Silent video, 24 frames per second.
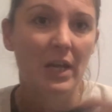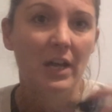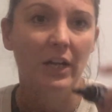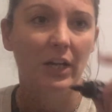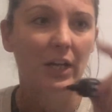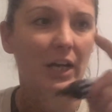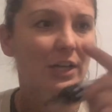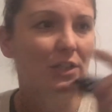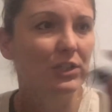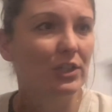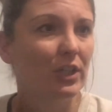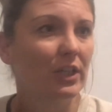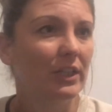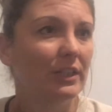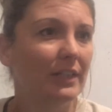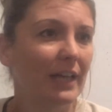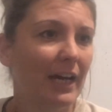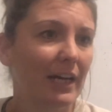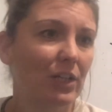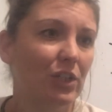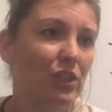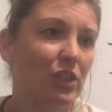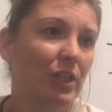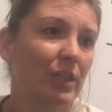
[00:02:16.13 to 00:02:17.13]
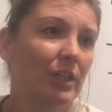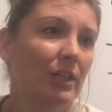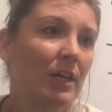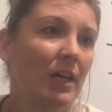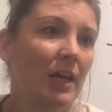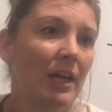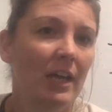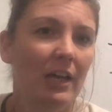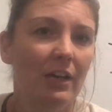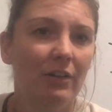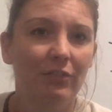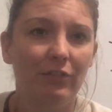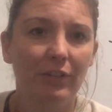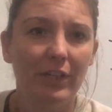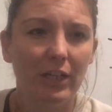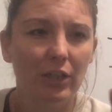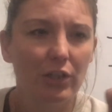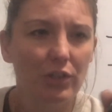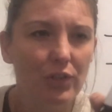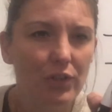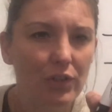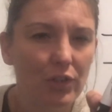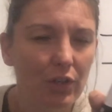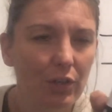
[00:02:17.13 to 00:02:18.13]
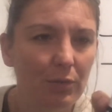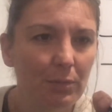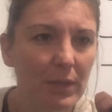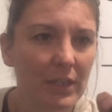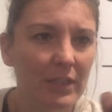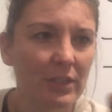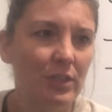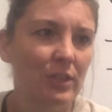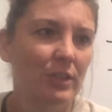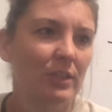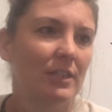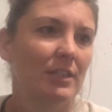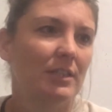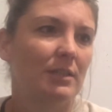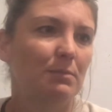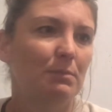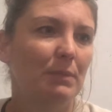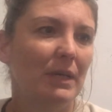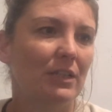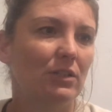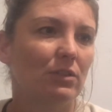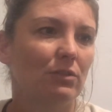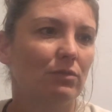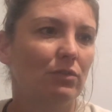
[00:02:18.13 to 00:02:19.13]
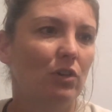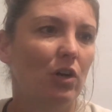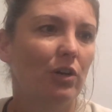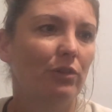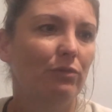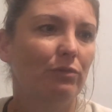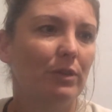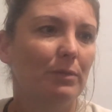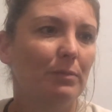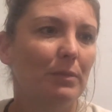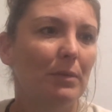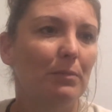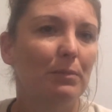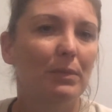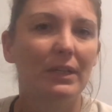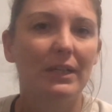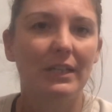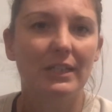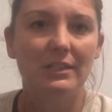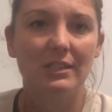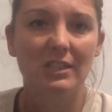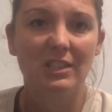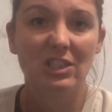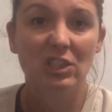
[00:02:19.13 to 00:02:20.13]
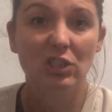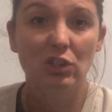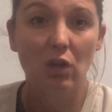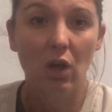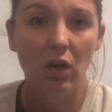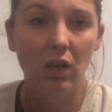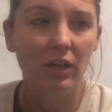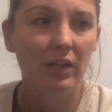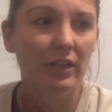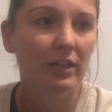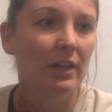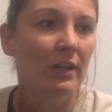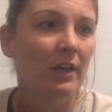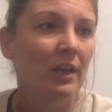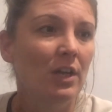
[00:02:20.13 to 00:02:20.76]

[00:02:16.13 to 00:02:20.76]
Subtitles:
Okay, so conduction, if we can zoom into this metal rod, remember it's a solid,